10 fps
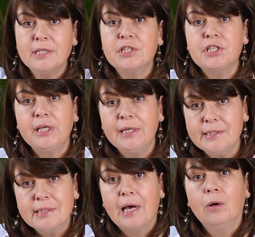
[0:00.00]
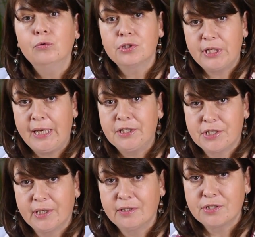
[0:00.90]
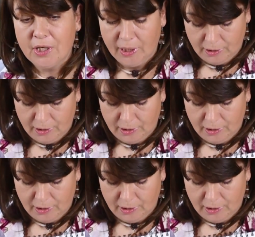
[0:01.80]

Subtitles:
it is outdated,